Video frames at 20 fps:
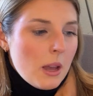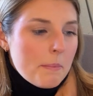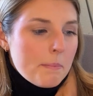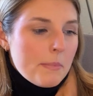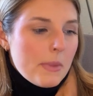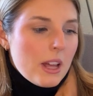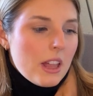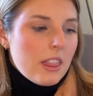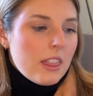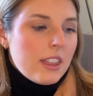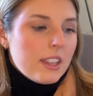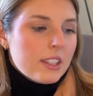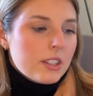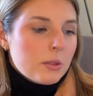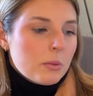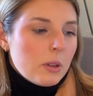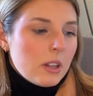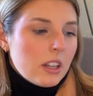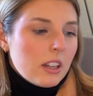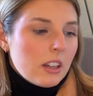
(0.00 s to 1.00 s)
But
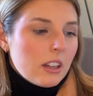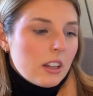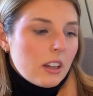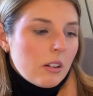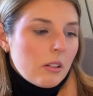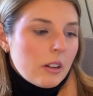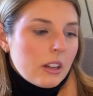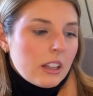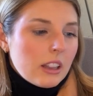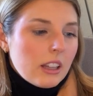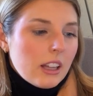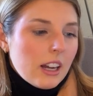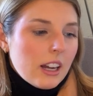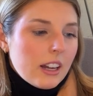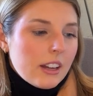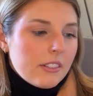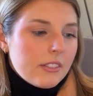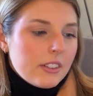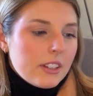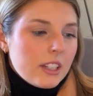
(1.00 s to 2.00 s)
this week going
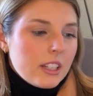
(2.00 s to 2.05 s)
live